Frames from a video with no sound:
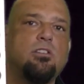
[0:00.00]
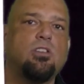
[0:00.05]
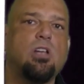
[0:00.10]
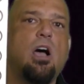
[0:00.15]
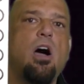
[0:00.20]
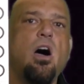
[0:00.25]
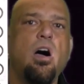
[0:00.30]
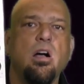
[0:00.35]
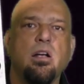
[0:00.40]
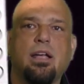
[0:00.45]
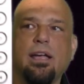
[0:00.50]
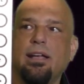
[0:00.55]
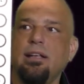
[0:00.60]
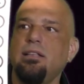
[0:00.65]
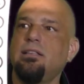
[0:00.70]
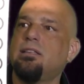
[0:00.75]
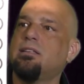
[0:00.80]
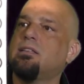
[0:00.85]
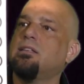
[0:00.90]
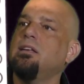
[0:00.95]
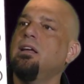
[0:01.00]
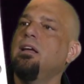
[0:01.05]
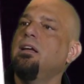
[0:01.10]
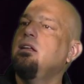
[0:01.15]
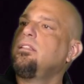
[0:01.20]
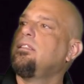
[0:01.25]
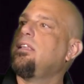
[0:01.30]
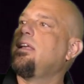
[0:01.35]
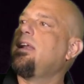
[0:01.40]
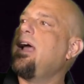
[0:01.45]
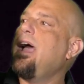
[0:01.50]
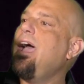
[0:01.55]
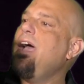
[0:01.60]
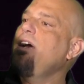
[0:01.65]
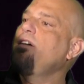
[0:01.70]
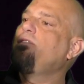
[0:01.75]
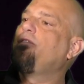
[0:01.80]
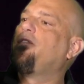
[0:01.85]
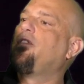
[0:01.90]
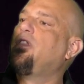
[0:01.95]
targets that
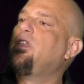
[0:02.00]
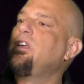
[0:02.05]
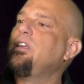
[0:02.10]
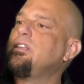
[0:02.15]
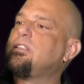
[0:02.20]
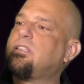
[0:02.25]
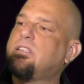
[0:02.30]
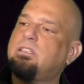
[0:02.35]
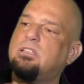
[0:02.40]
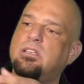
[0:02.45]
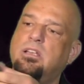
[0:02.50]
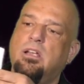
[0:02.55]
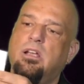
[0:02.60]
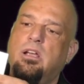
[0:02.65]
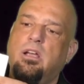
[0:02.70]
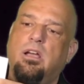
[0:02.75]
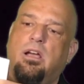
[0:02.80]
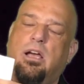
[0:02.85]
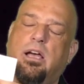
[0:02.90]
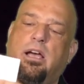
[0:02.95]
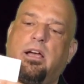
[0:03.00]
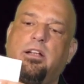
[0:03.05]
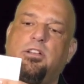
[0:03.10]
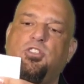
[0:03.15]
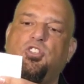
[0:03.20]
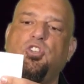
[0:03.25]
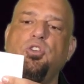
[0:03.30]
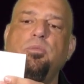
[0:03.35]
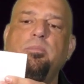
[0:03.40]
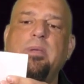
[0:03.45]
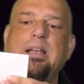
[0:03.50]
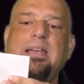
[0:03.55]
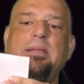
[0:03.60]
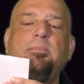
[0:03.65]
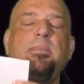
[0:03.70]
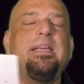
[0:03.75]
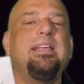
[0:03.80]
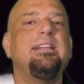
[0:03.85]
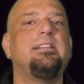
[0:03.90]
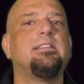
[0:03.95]
have this
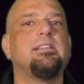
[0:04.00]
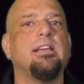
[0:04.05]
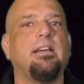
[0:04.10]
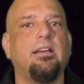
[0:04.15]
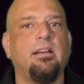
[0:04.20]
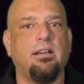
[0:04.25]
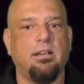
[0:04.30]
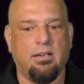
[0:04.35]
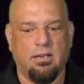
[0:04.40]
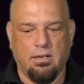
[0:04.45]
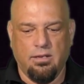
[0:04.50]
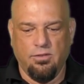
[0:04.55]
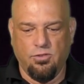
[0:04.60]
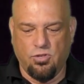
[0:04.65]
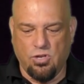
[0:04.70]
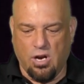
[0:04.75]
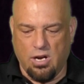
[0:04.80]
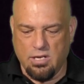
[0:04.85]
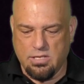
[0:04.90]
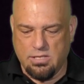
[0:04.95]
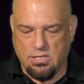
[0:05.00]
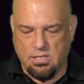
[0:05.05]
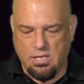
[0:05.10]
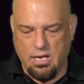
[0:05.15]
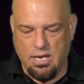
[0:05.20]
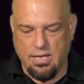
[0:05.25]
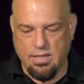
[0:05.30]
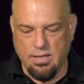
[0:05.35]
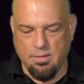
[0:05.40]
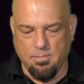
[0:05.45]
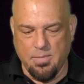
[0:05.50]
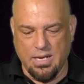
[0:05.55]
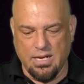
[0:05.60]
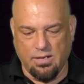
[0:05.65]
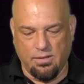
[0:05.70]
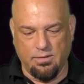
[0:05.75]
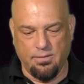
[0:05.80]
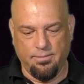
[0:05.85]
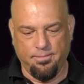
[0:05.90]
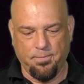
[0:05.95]
2mm dot in the
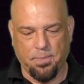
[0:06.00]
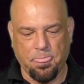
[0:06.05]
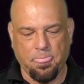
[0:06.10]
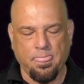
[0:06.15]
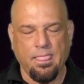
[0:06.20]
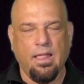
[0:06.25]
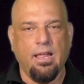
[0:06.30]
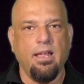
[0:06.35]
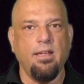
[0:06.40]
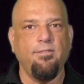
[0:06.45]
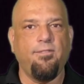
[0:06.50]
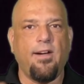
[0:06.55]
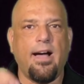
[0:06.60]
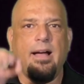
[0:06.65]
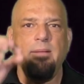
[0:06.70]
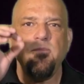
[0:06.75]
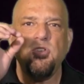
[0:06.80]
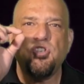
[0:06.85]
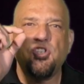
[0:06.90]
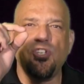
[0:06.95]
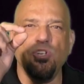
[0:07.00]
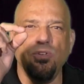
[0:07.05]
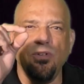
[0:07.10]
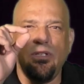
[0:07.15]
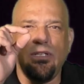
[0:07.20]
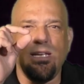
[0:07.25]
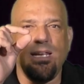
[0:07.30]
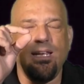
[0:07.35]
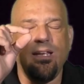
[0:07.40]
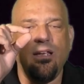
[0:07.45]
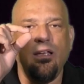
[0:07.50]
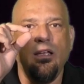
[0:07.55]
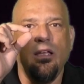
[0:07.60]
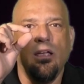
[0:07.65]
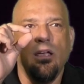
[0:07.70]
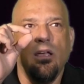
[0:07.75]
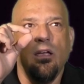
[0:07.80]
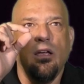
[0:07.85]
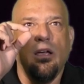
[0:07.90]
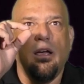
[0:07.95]
middle, if I'm shooting
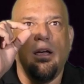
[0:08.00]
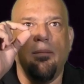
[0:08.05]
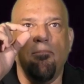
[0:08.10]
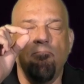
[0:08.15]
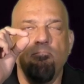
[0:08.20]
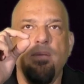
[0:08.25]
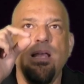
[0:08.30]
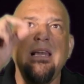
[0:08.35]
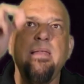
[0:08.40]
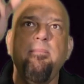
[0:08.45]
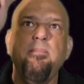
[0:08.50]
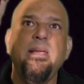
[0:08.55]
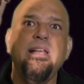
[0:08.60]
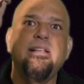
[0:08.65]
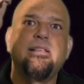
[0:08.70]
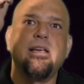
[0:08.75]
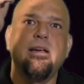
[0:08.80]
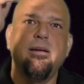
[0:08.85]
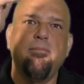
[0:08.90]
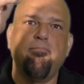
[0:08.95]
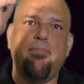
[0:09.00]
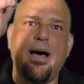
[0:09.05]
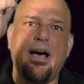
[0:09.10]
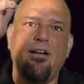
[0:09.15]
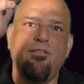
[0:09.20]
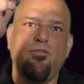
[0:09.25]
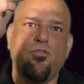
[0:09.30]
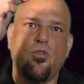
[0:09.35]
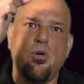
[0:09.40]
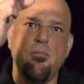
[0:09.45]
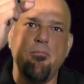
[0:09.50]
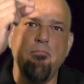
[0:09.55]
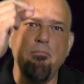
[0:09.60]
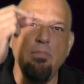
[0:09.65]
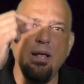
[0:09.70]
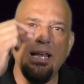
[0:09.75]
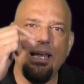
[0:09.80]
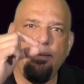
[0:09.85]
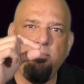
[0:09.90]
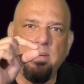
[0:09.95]
a millimeter above or a
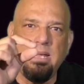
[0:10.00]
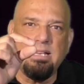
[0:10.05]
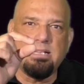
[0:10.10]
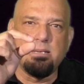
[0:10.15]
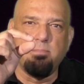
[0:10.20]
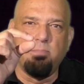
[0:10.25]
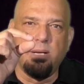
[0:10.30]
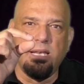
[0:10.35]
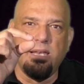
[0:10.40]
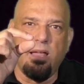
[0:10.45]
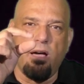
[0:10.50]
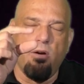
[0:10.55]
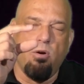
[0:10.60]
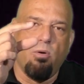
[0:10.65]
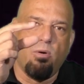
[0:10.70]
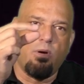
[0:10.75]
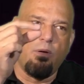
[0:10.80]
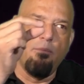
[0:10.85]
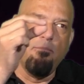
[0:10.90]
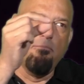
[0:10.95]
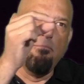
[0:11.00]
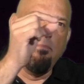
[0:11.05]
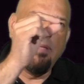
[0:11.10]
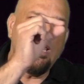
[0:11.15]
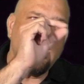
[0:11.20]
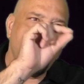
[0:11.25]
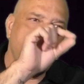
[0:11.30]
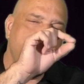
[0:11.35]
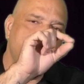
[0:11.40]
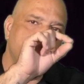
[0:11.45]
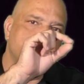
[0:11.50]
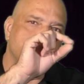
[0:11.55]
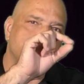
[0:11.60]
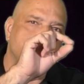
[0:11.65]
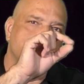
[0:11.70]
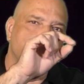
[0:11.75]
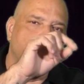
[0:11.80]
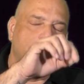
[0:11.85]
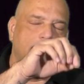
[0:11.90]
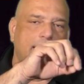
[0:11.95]
millimeter below or a millimeter
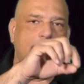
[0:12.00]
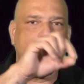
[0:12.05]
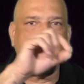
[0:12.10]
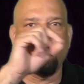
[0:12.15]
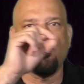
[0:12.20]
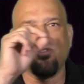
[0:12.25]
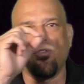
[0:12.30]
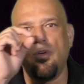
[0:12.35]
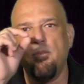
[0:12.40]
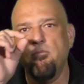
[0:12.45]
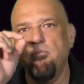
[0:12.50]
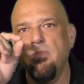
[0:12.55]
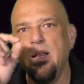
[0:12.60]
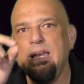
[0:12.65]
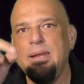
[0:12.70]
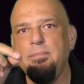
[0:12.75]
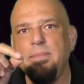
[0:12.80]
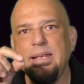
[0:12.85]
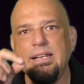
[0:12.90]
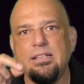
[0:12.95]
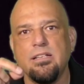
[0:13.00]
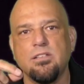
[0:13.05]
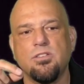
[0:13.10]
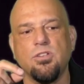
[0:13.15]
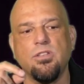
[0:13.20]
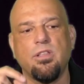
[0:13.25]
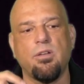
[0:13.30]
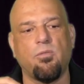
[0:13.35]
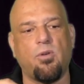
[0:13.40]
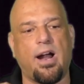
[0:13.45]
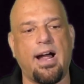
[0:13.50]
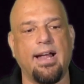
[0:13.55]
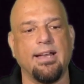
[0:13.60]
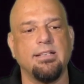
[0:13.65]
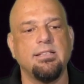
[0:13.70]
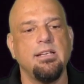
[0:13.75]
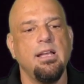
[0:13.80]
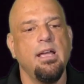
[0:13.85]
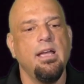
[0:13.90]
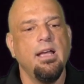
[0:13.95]
to the left or a millimeter to the
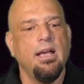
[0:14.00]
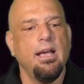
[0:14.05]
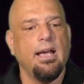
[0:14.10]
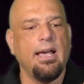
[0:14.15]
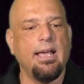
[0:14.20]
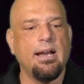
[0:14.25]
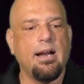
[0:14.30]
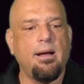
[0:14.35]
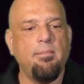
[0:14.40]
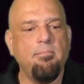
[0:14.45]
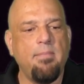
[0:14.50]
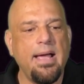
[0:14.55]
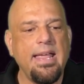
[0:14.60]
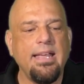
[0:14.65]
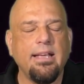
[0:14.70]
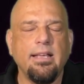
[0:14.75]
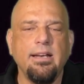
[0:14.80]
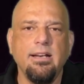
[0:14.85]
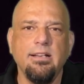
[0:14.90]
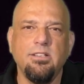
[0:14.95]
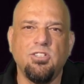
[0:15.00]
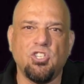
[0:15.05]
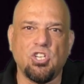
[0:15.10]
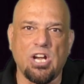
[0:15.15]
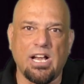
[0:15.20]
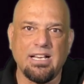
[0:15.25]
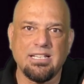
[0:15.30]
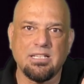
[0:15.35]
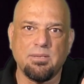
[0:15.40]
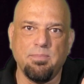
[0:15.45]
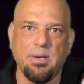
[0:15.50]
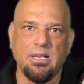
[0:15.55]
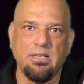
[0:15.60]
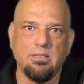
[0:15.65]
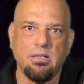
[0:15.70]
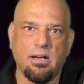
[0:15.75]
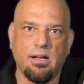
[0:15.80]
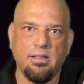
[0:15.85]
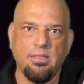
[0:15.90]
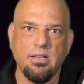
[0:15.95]
right, and I make an
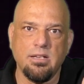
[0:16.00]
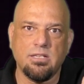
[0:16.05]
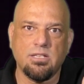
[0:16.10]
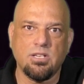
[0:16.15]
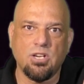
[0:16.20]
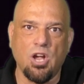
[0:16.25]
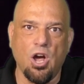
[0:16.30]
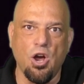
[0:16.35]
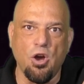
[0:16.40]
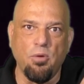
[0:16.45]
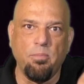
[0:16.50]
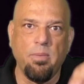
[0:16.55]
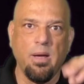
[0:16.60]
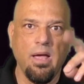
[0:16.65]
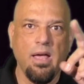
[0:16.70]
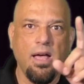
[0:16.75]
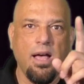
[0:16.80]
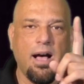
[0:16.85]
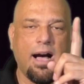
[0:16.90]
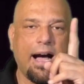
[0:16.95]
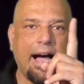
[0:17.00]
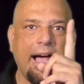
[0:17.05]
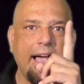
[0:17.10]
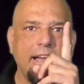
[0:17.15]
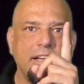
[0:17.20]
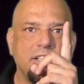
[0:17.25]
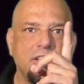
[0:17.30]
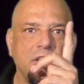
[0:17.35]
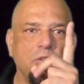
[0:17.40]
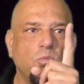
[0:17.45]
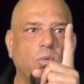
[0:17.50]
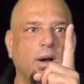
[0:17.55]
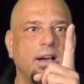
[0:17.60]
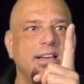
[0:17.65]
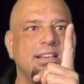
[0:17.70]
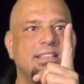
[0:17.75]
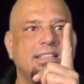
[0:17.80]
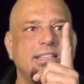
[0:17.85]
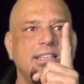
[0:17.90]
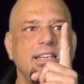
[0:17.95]
adjustment on the scope, I actually want
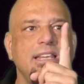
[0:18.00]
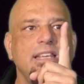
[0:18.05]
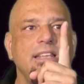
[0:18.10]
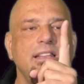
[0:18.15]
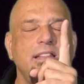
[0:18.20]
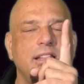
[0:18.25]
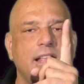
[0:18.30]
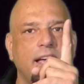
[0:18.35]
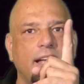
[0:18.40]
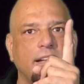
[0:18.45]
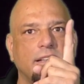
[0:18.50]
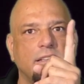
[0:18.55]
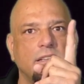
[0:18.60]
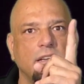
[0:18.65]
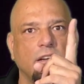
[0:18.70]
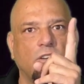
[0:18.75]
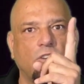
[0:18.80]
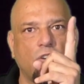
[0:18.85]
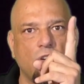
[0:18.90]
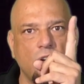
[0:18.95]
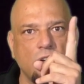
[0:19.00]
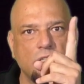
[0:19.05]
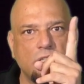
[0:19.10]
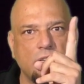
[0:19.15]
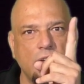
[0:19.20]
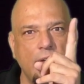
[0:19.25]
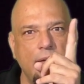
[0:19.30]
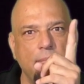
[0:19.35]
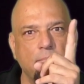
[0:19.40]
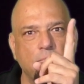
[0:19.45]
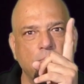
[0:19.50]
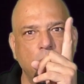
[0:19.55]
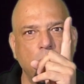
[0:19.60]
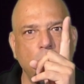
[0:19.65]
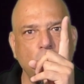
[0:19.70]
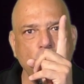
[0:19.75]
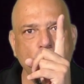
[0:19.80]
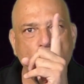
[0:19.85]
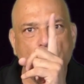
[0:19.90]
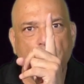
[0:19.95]
to see that crosshair
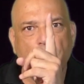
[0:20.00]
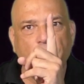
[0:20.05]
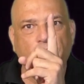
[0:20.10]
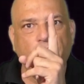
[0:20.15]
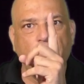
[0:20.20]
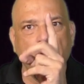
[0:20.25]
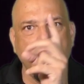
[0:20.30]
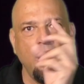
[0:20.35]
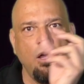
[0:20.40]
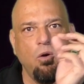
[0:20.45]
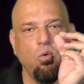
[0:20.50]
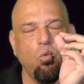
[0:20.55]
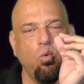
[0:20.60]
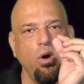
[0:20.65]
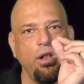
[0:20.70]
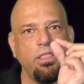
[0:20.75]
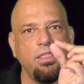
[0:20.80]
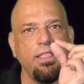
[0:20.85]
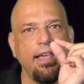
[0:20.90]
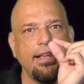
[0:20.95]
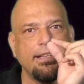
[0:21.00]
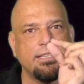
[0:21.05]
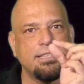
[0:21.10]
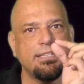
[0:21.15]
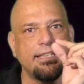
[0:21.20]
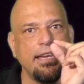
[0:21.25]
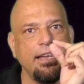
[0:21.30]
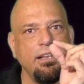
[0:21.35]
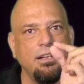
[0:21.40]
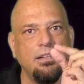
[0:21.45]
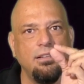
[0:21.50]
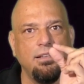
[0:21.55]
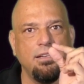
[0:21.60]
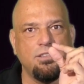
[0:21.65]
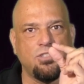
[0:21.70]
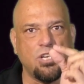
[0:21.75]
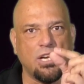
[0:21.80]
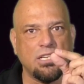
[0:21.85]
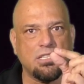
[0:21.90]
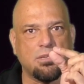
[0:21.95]
move with that single
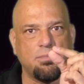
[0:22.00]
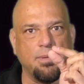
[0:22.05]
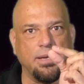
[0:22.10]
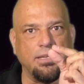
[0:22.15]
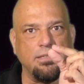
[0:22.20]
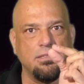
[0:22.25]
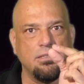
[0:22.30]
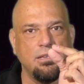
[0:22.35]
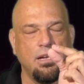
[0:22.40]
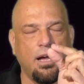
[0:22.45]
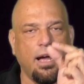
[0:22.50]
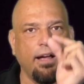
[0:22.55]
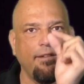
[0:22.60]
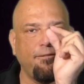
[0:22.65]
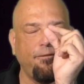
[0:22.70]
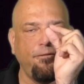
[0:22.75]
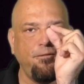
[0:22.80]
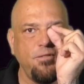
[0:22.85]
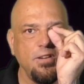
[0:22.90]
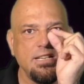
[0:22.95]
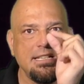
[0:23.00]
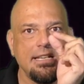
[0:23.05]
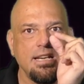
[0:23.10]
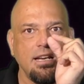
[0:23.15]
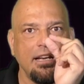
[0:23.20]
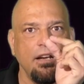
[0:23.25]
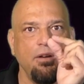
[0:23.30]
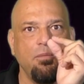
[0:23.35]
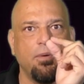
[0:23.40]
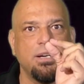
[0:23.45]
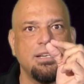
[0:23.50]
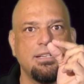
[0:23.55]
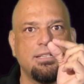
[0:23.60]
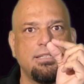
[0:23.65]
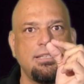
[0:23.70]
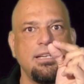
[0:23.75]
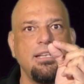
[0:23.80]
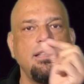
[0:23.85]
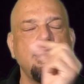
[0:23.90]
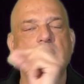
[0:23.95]
adjustment. I physically want to
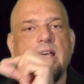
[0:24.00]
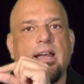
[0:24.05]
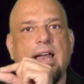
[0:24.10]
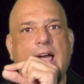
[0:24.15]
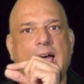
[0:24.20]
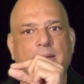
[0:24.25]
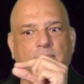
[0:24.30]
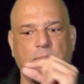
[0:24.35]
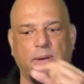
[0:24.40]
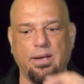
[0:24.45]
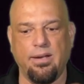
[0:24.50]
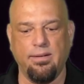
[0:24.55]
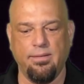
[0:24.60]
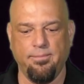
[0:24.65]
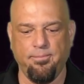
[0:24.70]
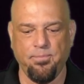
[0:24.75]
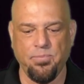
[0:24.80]
see that happen.